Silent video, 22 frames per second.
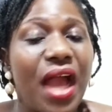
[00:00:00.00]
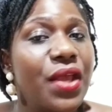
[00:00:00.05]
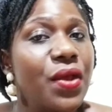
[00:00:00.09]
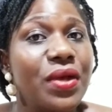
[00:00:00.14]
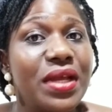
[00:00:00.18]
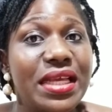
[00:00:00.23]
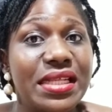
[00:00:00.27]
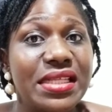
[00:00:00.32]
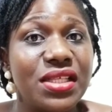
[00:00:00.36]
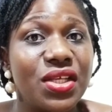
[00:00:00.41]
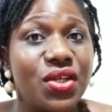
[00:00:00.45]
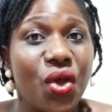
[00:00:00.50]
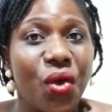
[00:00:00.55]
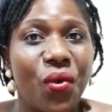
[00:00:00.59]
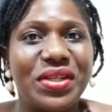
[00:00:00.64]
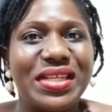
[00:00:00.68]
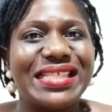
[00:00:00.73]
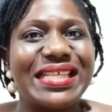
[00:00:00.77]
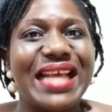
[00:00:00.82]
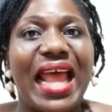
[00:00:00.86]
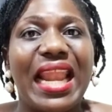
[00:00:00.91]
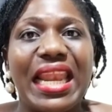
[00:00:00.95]
your
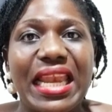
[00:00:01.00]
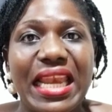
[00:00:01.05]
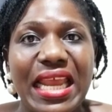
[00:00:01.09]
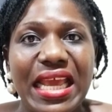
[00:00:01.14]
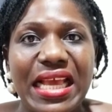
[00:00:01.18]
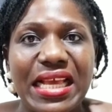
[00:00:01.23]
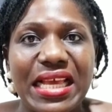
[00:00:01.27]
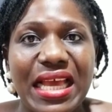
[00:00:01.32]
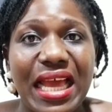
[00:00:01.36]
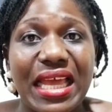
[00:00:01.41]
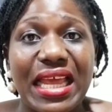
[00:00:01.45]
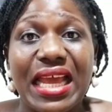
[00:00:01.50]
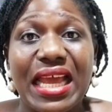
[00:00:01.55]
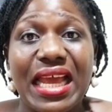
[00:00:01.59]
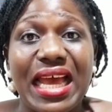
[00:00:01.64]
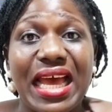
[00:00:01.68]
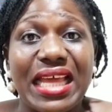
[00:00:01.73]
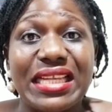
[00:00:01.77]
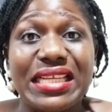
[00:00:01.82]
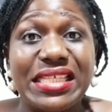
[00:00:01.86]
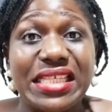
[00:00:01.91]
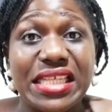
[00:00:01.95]
insecurities
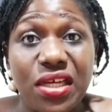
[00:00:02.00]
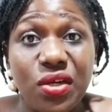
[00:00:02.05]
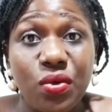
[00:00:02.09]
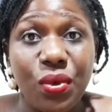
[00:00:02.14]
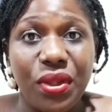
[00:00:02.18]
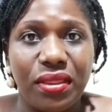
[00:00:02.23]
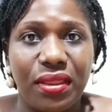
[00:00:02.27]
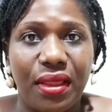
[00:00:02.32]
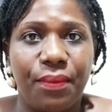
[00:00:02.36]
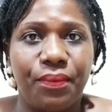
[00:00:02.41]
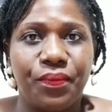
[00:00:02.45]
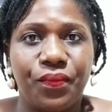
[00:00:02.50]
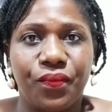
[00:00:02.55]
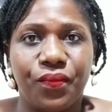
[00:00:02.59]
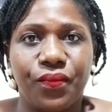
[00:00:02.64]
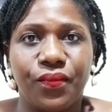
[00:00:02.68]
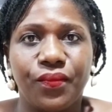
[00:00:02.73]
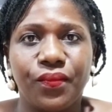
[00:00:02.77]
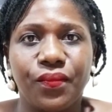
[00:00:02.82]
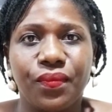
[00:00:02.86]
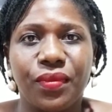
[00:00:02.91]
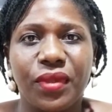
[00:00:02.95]
and deal with them,
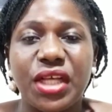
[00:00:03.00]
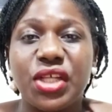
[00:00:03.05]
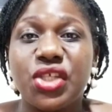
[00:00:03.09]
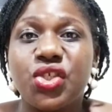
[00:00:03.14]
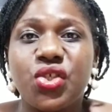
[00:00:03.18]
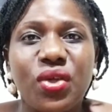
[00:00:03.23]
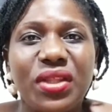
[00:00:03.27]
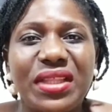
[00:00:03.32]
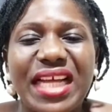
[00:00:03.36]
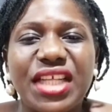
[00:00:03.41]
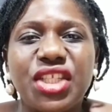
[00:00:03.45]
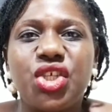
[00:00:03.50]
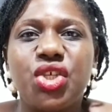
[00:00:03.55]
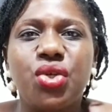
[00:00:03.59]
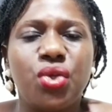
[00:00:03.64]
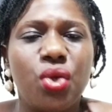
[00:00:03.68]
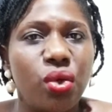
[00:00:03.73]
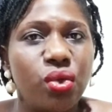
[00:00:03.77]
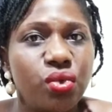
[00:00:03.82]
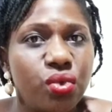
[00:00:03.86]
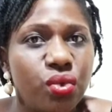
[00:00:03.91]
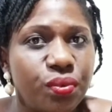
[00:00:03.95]
so that you
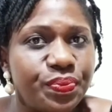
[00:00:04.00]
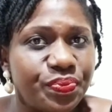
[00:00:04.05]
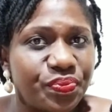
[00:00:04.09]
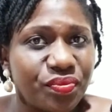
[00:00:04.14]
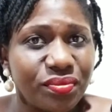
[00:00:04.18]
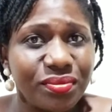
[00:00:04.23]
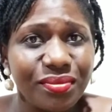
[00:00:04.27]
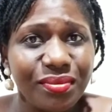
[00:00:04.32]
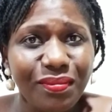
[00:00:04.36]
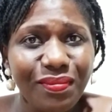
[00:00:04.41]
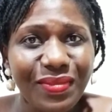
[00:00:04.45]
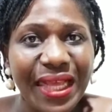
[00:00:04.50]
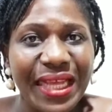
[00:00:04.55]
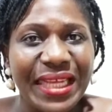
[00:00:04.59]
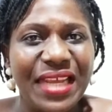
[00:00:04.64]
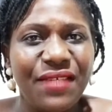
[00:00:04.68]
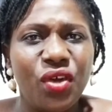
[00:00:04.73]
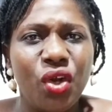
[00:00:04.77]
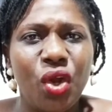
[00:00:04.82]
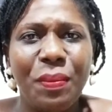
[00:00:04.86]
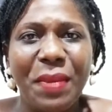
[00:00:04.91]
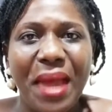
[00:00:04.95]
don't
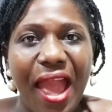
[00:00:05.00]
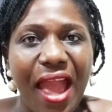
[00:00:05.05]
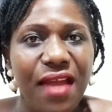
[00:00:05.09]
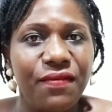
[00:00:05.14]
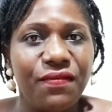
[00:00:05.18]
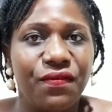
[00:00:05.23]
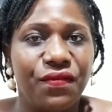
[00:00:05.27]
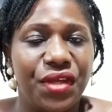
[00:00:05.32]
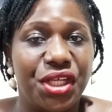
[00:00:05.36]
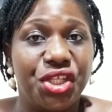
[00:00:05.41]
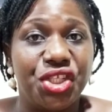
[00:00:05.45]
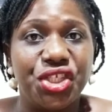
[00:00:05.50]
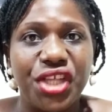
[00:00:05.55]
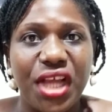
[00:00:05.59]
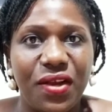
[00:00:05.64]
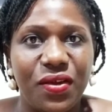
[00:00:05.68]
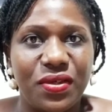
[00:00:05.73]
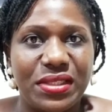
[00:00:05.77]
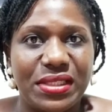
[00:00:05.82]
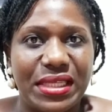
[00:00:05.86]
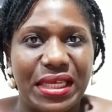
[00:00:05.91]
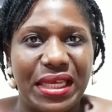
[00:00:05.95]
develop envy,
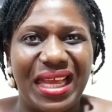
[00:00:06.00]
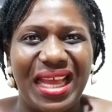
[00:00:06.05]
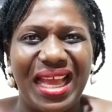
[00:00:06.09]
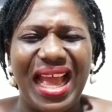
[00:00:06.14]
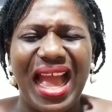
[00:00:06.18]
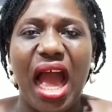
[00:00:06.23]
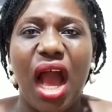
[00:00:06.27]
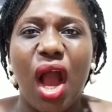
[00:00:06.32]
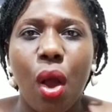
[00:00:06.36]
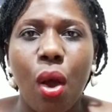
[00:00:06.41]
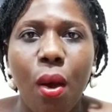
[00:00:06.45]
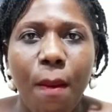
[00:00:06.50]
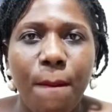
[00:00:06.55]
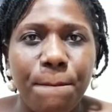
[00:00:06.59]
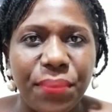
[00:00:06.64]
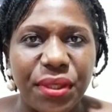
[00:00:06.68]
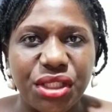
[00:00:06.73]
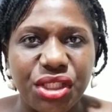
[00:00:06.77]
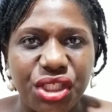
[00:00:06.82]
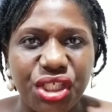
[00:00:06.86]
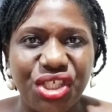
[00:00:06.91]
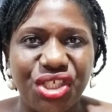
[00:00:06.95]
jealousy, and
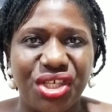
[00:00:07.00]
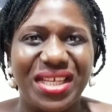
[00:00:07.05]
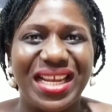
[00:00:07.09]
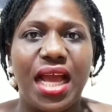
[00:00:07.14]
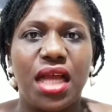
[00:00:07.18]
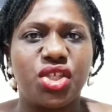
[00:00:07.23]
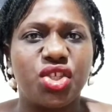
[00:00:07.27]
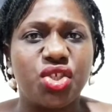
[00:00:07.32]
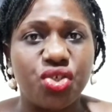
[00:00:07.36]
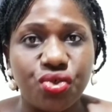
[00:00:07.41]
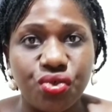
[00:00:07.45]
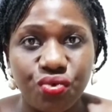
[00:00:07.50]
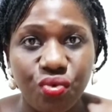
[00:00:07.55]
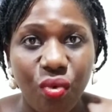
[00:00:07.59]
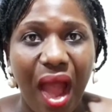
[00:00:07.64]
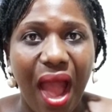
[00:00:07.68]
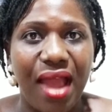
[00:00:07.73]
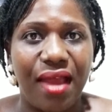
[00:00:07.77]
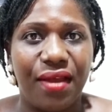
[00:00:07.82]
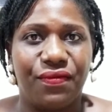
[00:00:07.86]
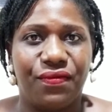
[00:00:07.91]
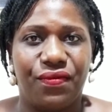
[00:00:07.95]
competition and
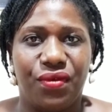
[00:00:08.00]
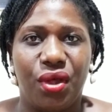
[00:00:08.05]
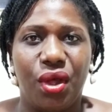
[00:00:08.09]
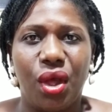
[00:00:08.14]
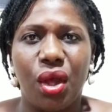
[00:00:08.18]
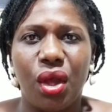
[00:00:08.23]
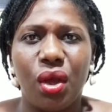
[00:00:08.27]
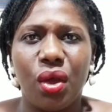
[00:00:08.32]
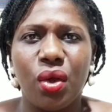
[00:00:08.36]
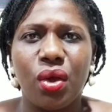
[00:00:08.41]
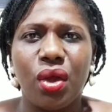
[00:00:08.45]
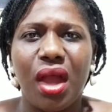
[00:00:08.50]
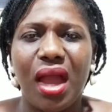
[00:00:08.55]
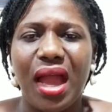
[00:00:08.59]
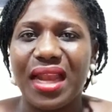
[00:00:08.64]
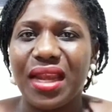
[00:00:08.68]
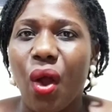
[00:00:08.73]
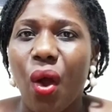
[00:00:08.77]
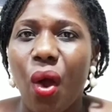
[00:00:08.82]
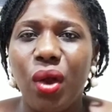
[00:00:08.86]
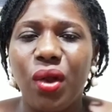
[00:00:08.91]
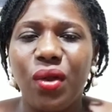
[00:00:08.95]
strife.
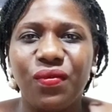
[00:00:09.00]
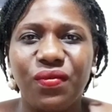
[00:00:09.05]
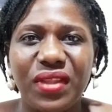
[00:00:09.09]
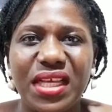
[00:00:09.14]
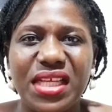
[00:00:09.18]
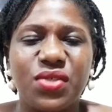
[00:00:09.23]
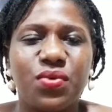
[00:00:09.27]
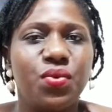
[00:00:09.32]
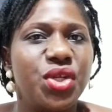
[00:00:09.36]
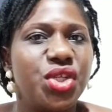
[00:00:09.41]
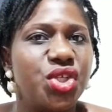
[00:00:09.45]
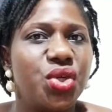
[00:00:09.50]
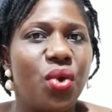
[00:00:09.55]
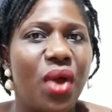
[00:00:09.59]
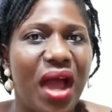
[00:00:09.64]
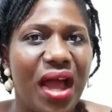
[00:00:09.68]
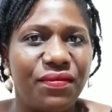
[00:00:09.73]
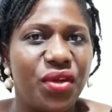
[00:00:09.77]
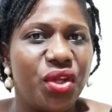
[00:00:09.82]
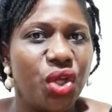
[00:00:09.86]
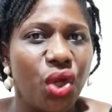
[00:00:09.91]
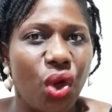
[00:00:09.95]
And all of this which you
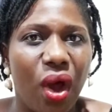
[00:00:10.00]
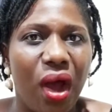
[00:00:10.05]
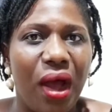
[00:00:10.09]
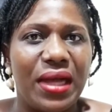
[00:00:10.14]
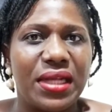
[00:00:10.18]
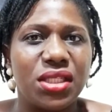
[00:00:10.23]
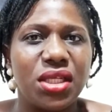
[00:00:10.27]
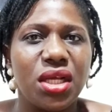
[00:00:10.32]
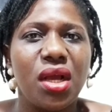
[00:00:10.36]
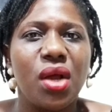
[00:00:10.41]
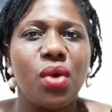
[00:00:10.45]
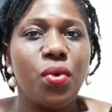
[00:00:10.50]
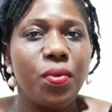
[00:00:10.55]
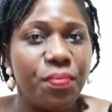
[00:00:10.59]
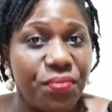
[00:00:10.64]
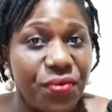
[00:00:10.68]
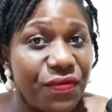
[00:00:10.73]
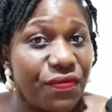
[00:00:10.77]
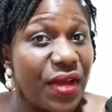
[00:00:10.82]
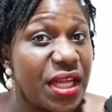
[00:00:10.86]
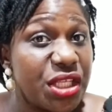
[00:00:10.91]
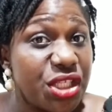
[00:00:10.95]
have in your heart will
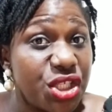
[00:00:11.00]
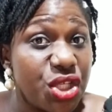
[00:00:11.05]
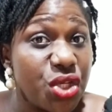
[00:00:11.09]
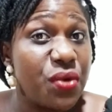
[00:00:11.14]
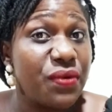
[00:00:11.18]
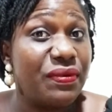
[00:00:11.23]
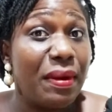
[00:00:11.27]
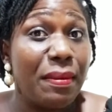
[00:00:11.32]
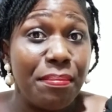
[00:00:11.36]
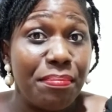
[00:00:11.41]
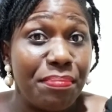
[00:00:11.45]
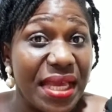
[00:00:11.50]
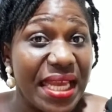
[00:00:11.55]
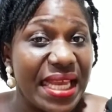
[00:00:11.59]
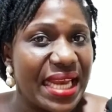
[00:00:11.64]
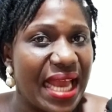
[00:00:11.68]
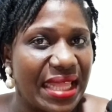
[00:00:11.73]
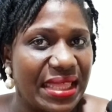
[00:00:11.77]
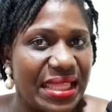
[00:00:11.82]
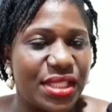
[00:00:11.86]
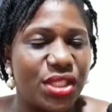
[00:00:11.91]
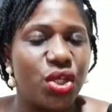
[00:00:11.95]
prevent you from being
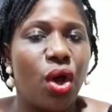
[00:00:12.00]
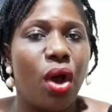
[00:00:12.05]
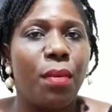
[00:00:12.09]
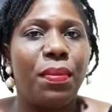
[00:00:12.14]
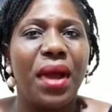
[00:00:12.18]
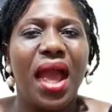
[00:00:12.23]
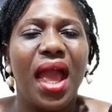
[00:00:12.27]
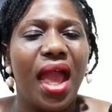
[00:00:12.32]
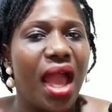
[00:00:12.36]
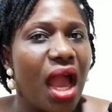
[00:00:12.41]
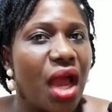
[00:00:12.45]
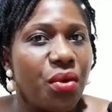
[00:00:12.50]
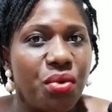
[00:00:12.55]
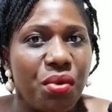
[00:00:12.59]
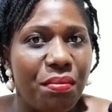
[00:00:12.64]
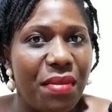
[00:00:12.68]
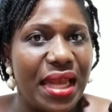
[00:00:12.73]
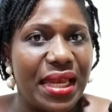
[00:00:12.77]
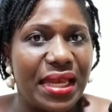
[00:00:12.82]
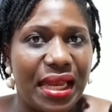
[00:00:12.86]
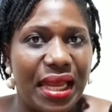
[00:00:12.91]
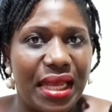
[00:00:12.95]
at the top and
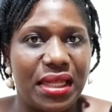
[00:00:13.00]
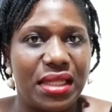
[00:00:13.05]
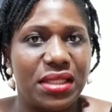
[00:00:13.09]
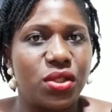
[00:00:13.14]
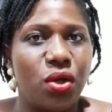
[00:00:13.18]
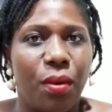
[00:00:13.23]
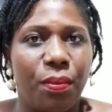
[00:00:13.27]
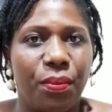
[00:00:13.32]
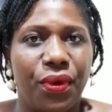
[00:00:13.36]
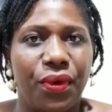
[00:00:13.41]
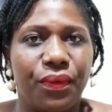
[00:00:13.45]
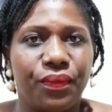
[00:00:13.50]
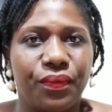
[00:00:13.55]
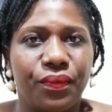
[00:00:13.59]
remain at the top.